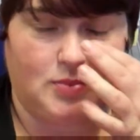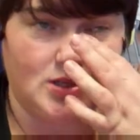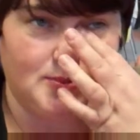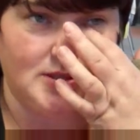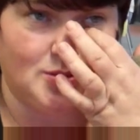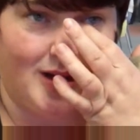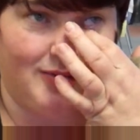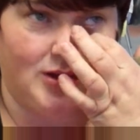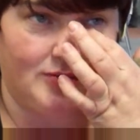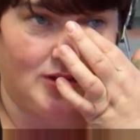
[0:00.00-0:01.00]
Well, I speak to quite a
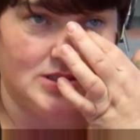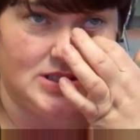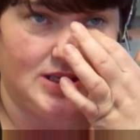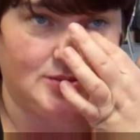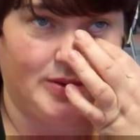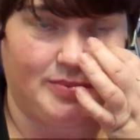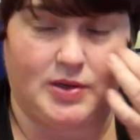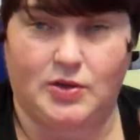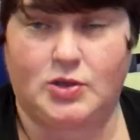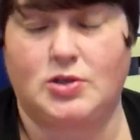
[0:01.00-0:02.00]
few of the volunteers when I've been
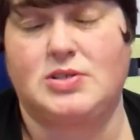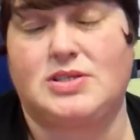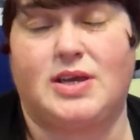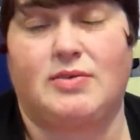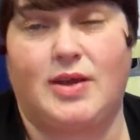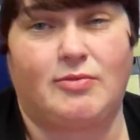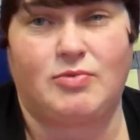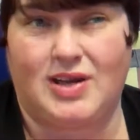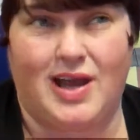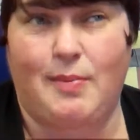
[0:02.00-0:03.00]
on the courses here, and they're
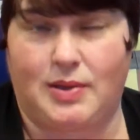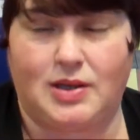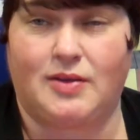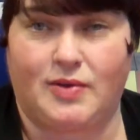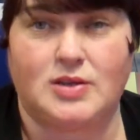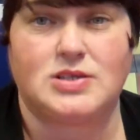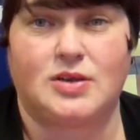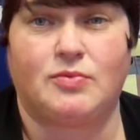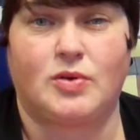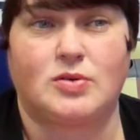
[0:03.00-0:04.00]
really happy in their
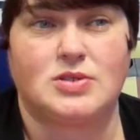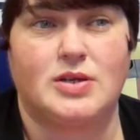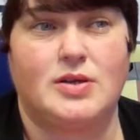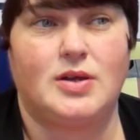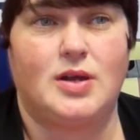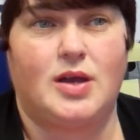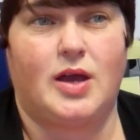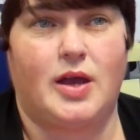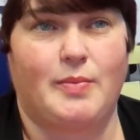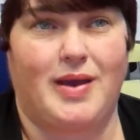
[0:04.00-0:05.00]
volunteering roles.
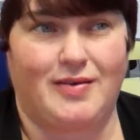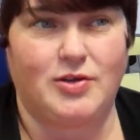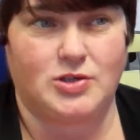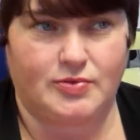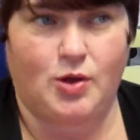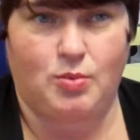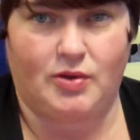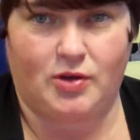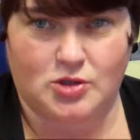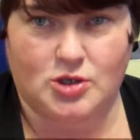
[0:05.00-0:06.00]
I have heard of a couple that
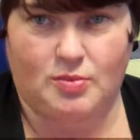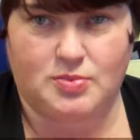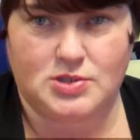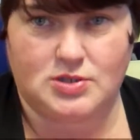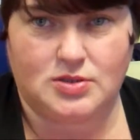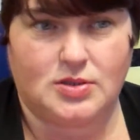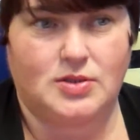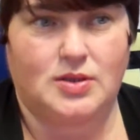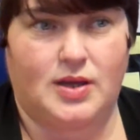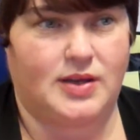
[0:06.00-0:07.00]
have got jobs,
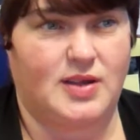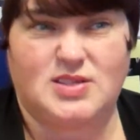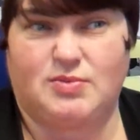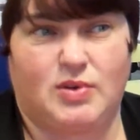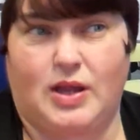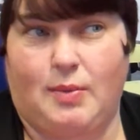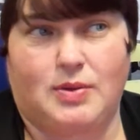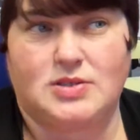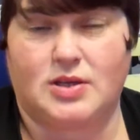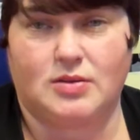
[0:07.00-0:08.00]
and they seem really
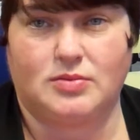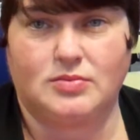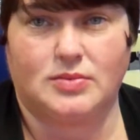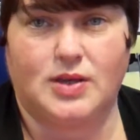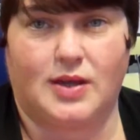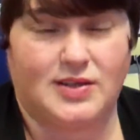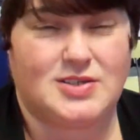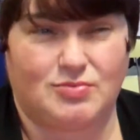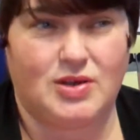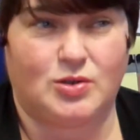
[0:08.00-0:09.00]
happy. So I think it's
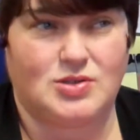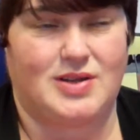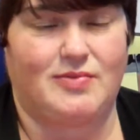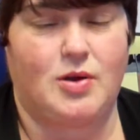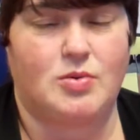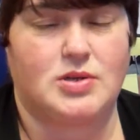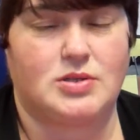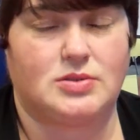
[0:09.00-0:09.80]
a really good step forward.